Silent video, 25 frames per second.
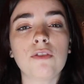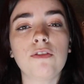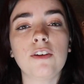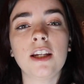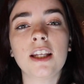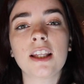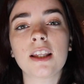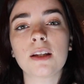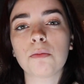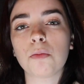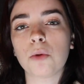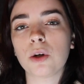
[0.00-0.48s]

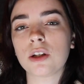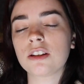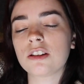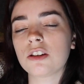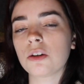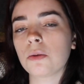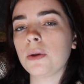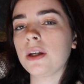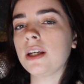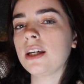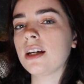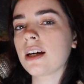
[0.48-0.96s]
feeding them once
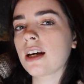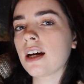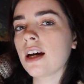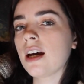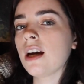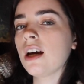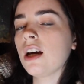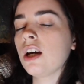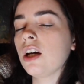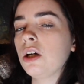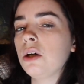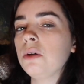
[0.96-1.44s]
a week.
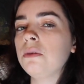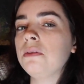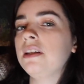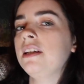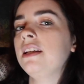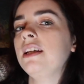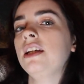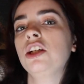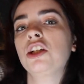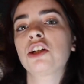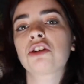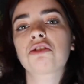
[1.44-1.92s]

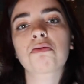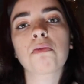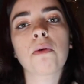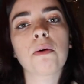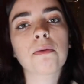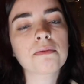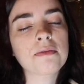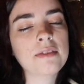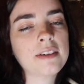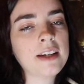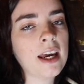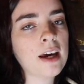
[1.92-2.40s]
Houdini just
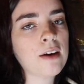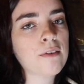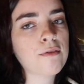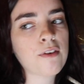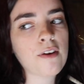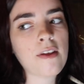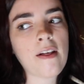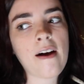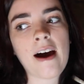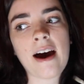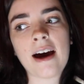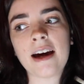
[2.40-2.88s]
won't stand for
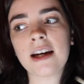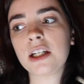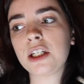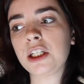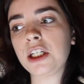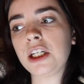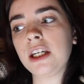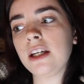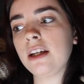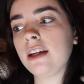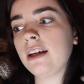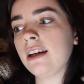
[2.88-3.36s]
that.
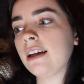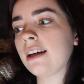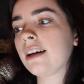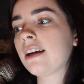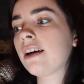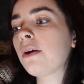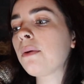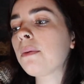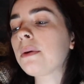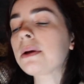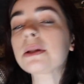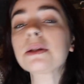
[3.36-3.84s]
She
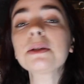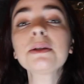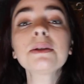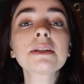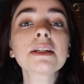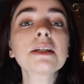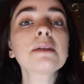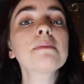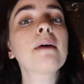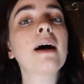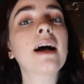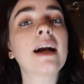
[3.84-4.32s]
will lose
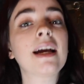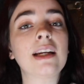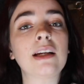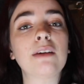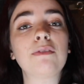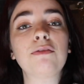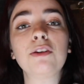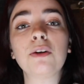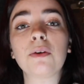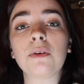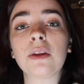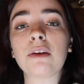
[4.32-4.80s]
her mind
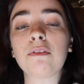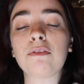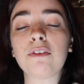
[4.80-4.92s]
if you only